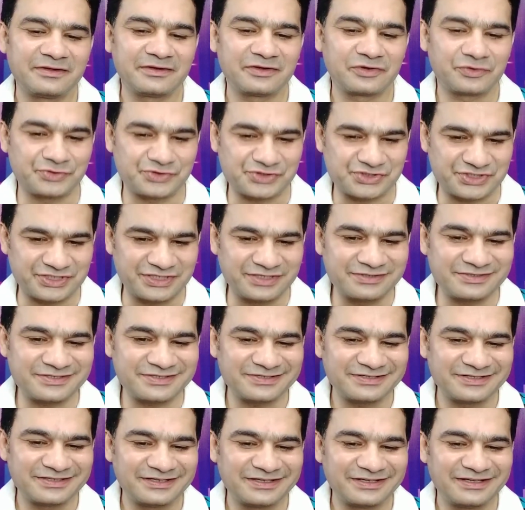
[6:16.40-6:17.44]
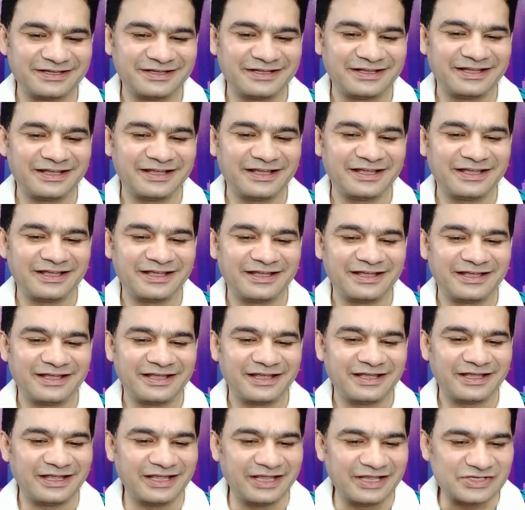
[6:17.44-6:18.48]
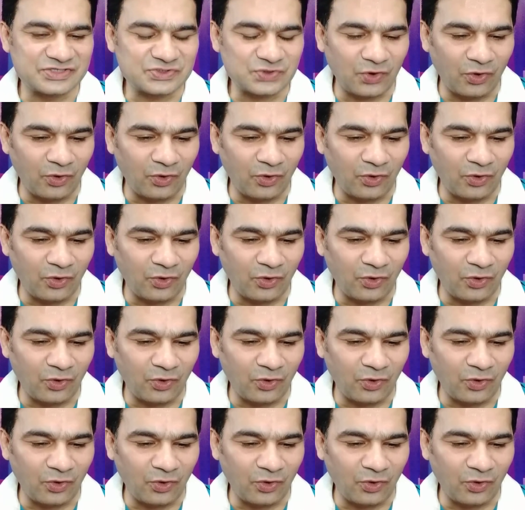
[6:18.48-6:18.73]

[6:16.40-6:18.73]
Questions: is